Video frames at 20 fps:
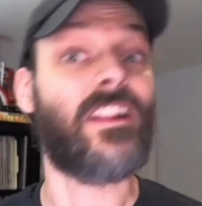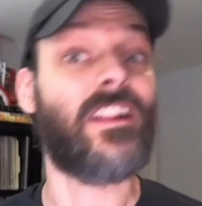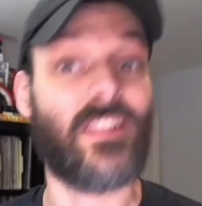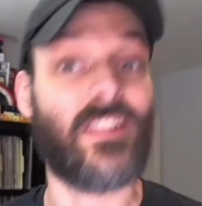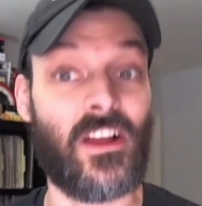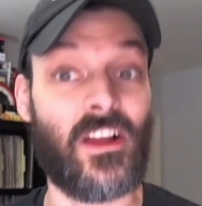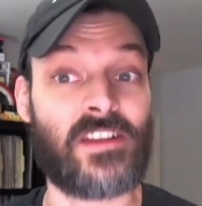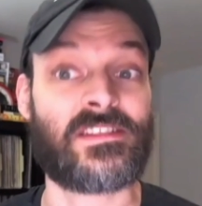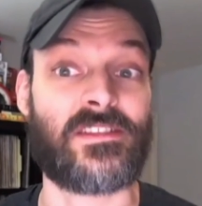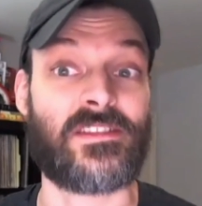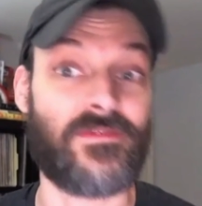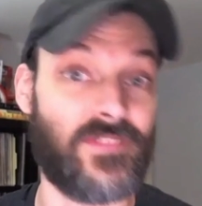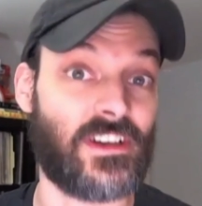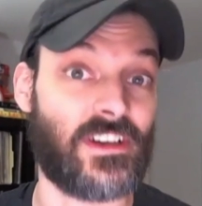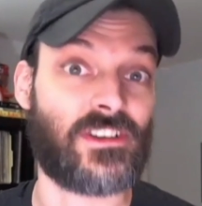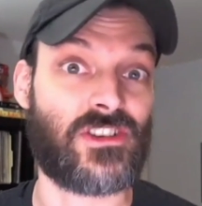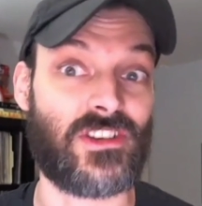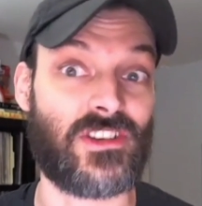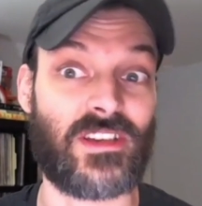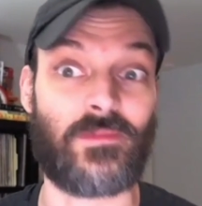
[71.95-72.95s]
loss of
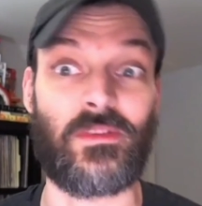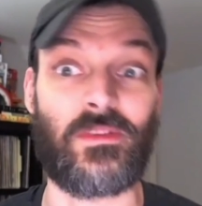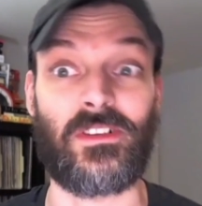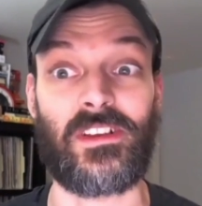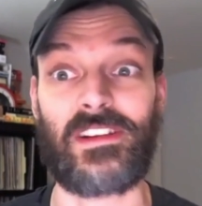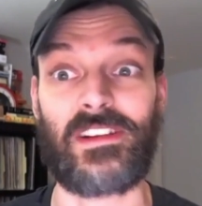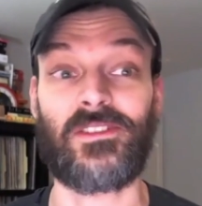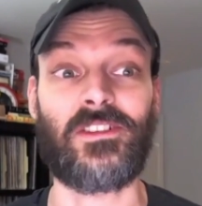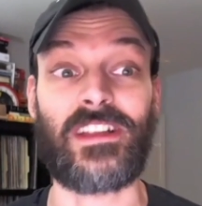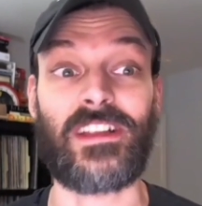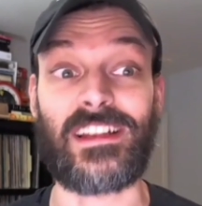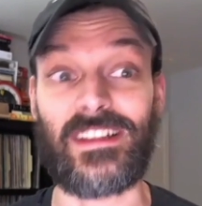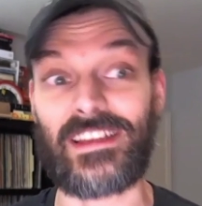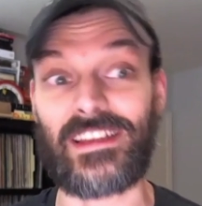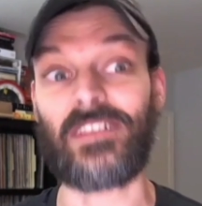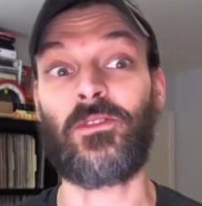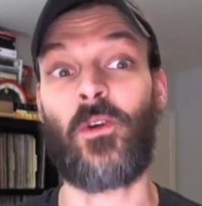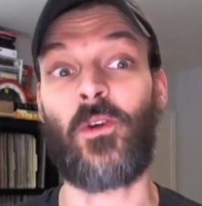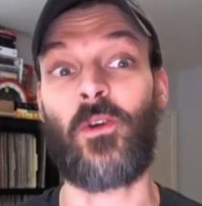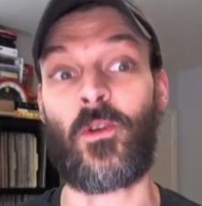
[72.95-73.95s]
functioning political and
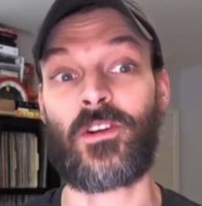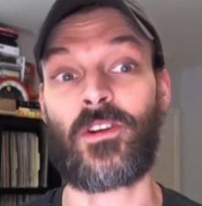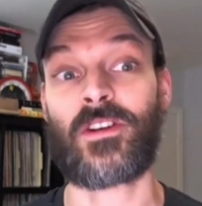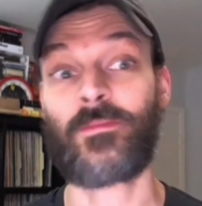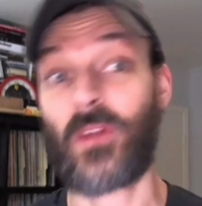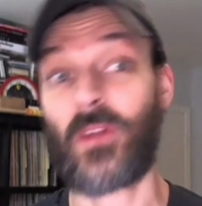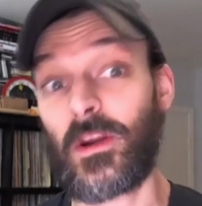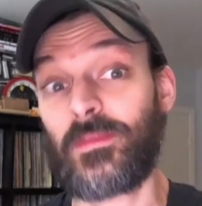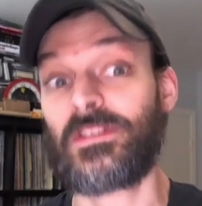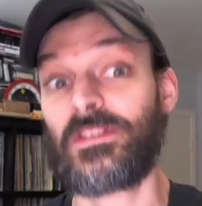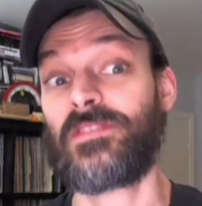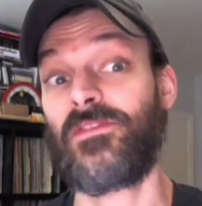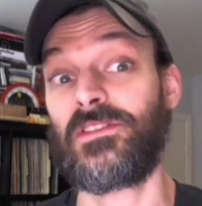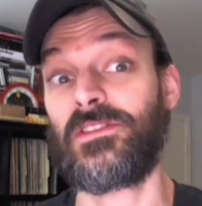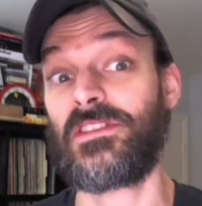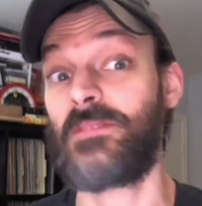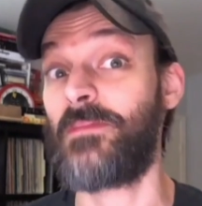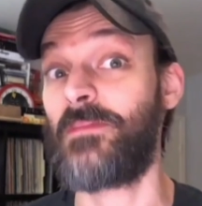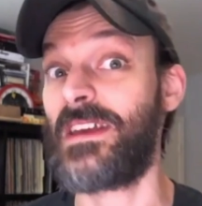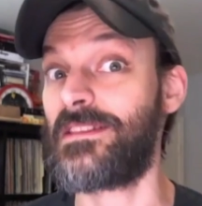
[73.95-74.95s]
legal order,
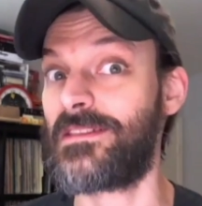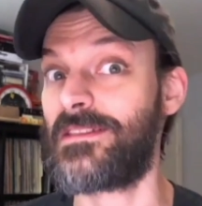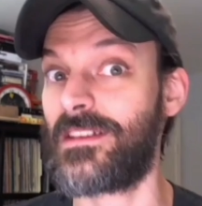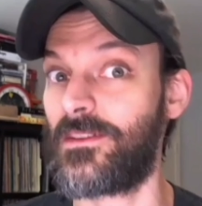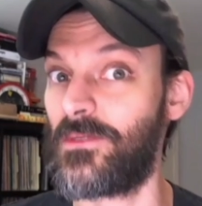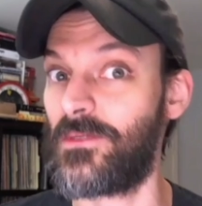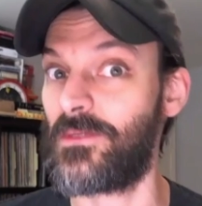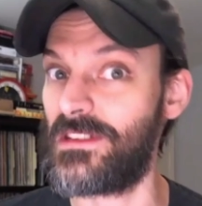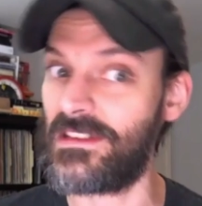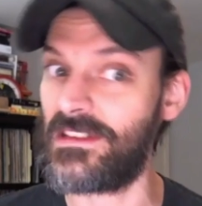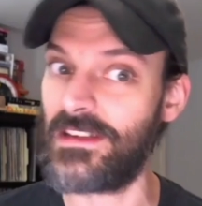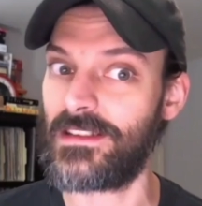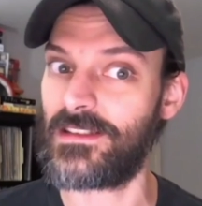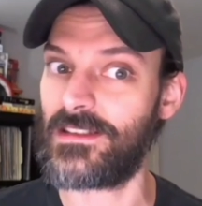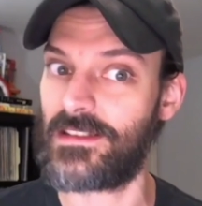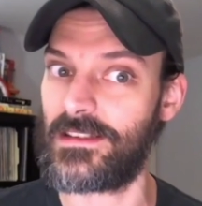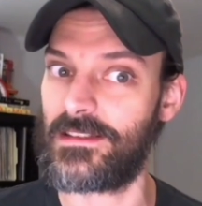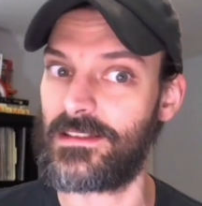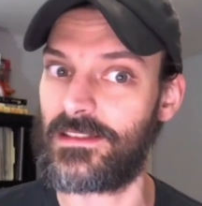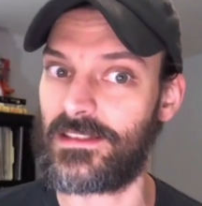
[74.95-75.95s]
purposeful domestic
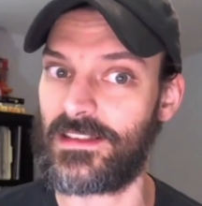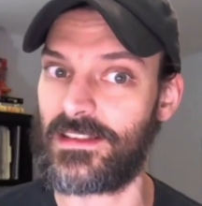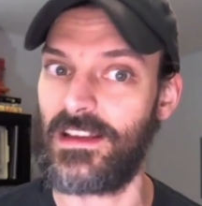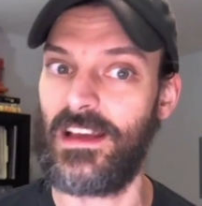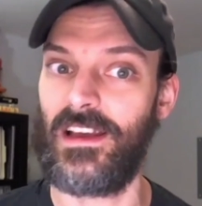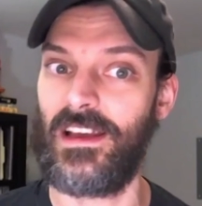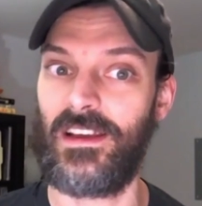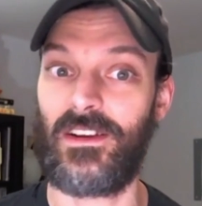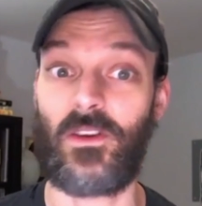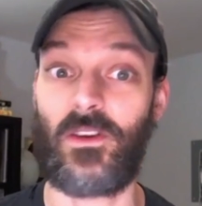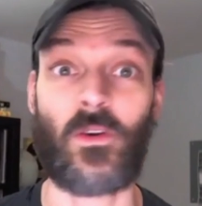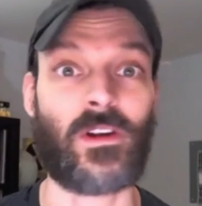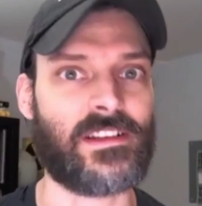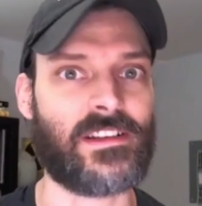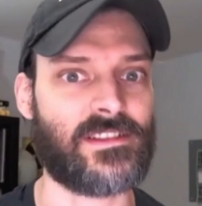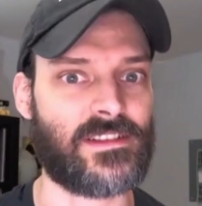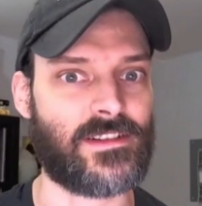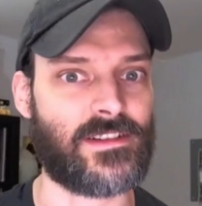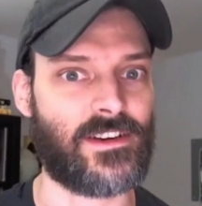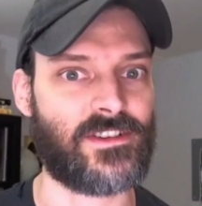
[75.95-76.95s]
resistance or
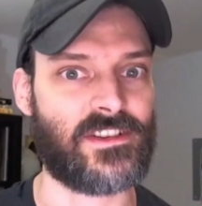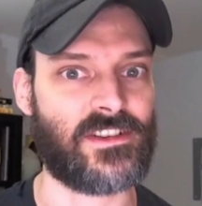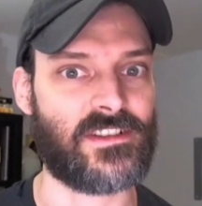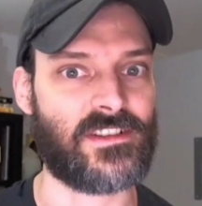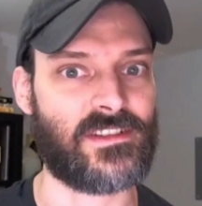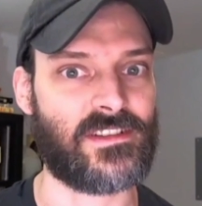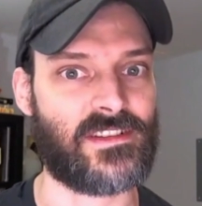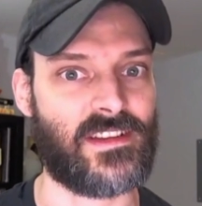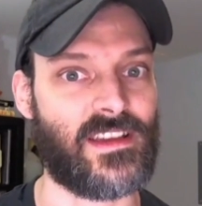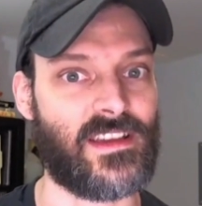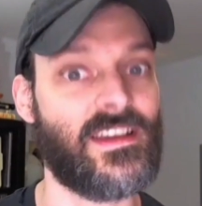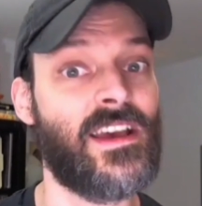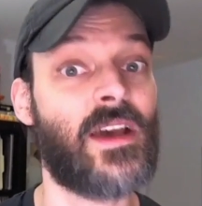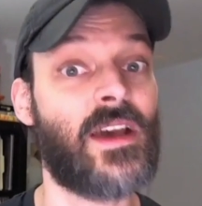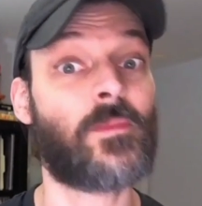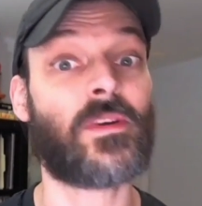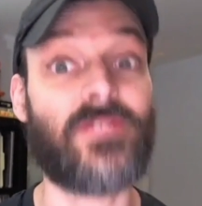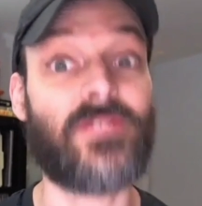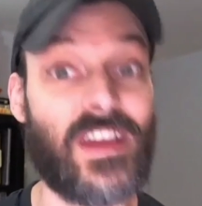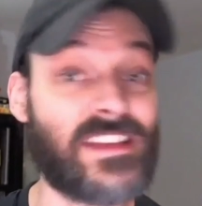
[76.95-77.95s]
insurgency,
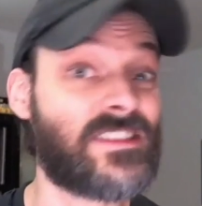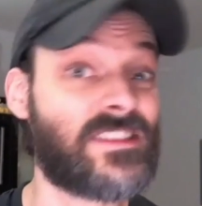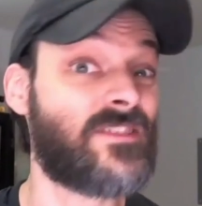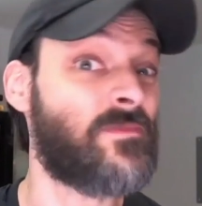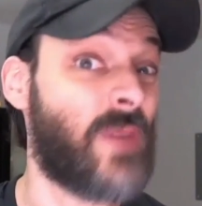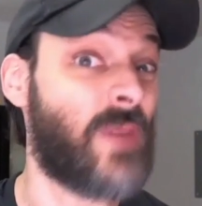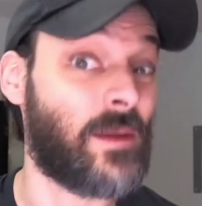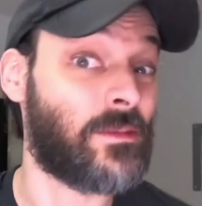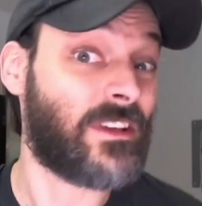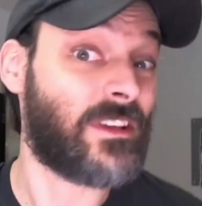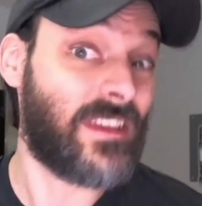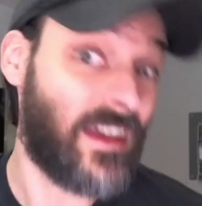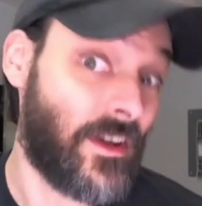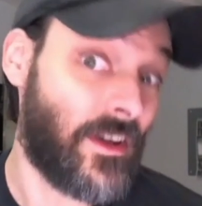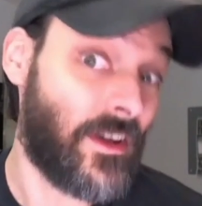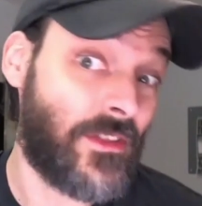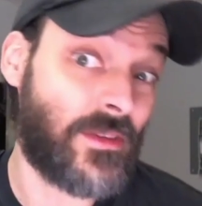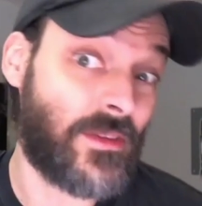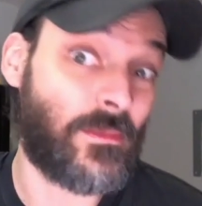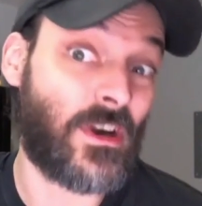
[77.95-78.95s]
pervasive public
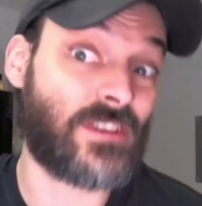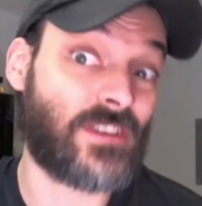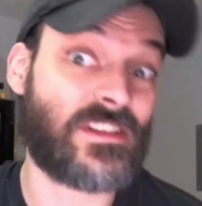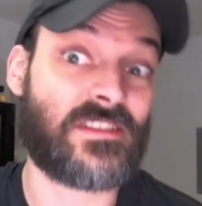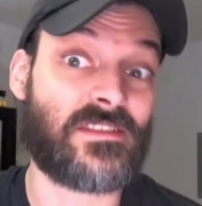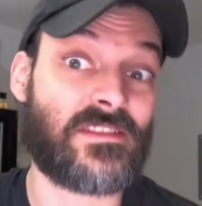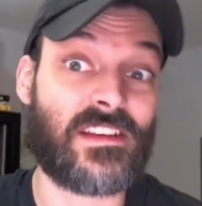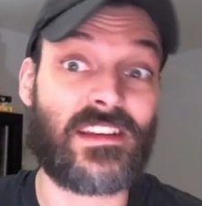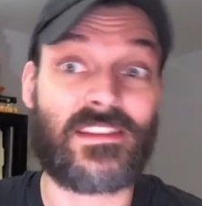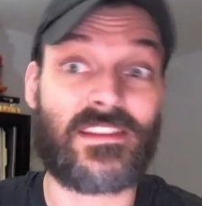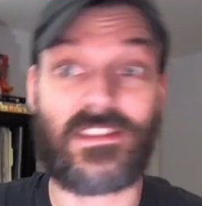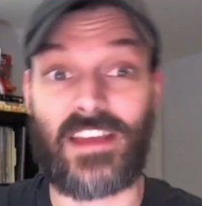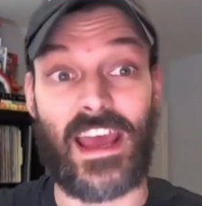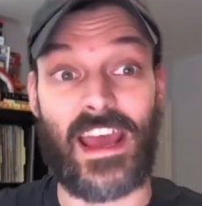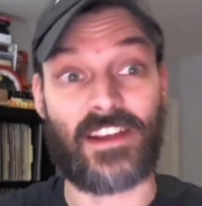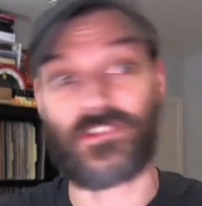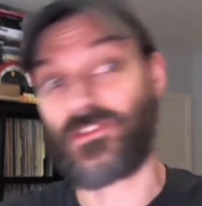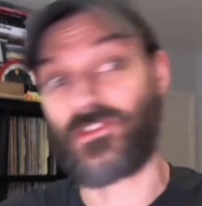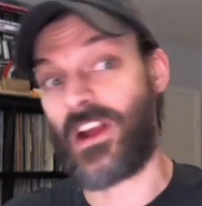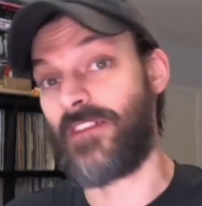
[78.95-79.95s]
health emergencies,
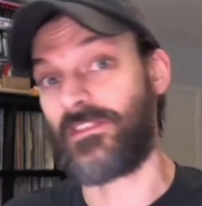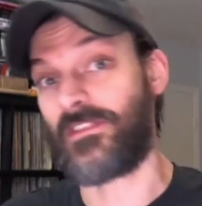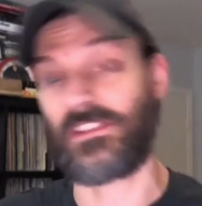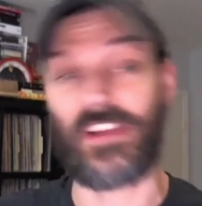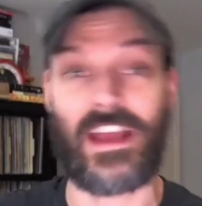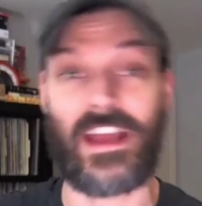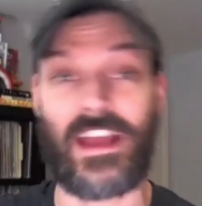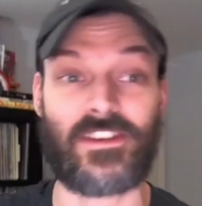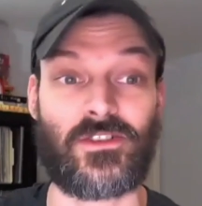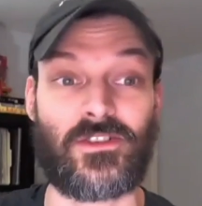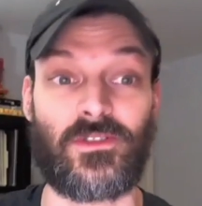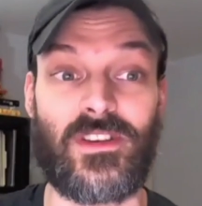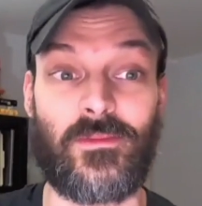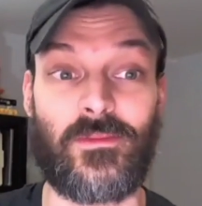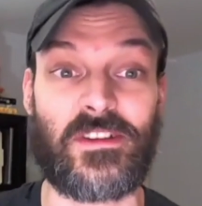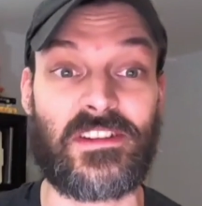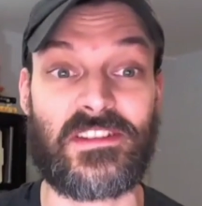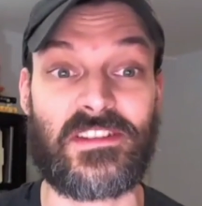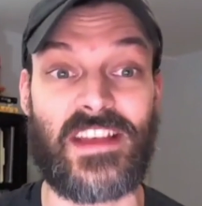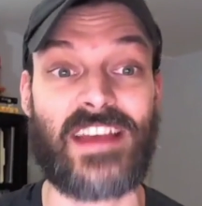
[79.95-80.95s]
catastrophic natural
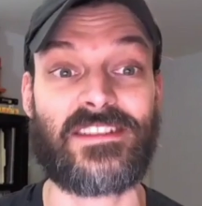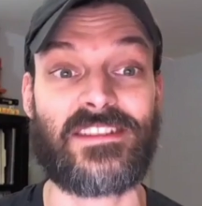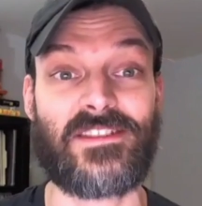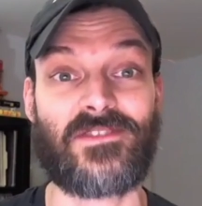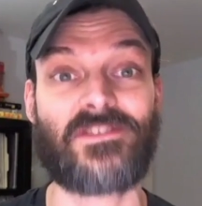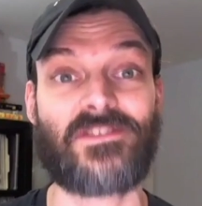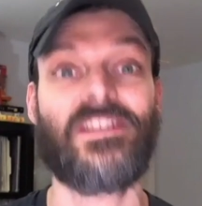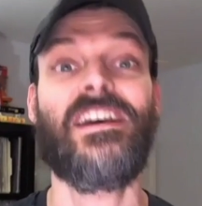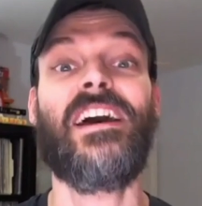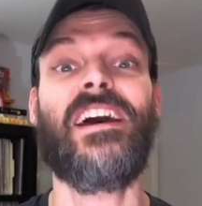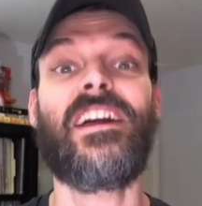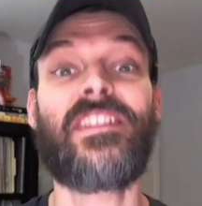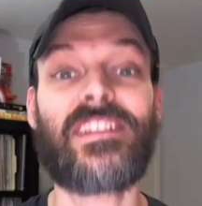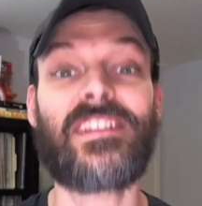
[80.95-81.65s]
human disasters.